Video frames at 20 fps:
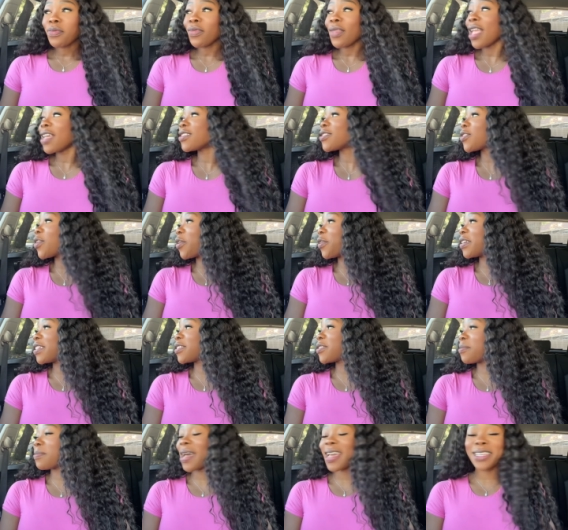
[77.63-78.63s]
Sorry,
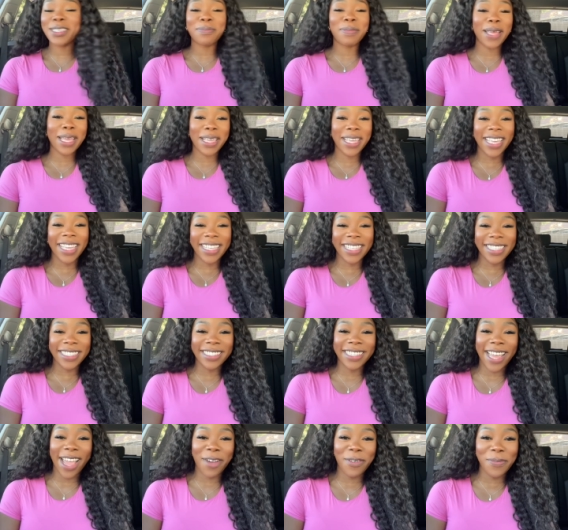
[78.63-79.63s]
somebody's playing
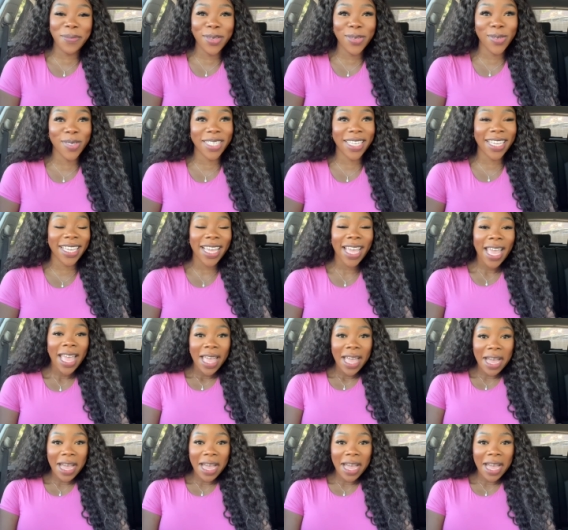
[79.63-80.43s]
laugh music.